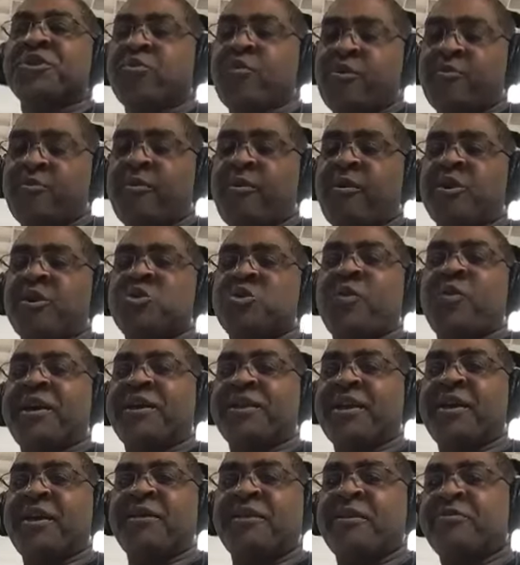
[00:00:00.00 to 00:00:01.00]
Quote Mark
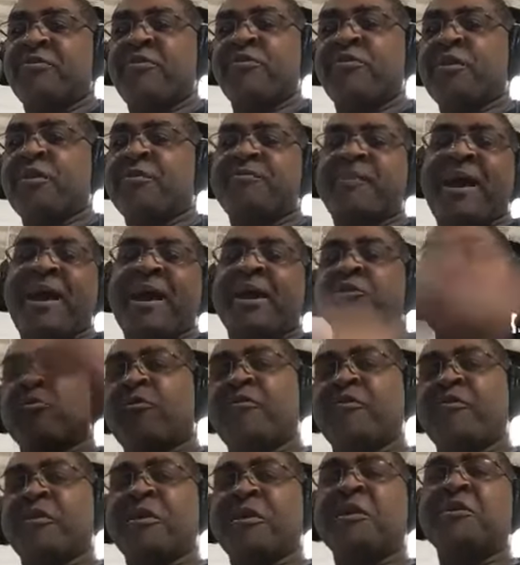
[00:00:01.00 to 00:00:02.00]
Twain. I throw the bags
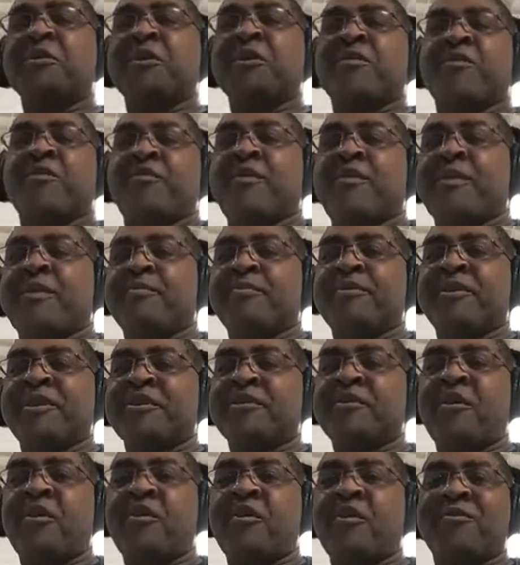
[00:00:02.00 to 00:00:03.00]
over the cliff if I play
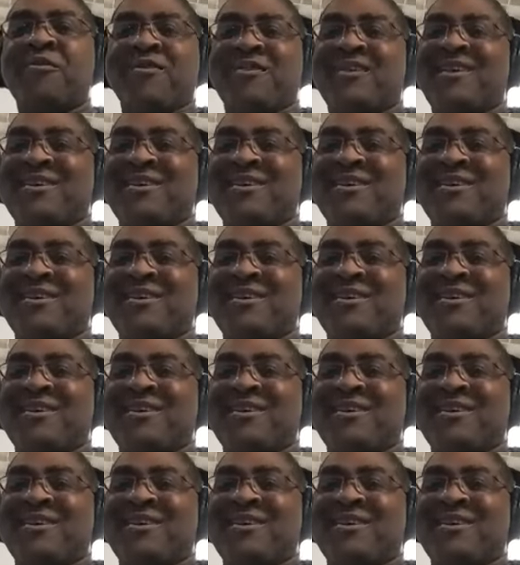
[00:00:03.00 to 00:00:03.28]
golf.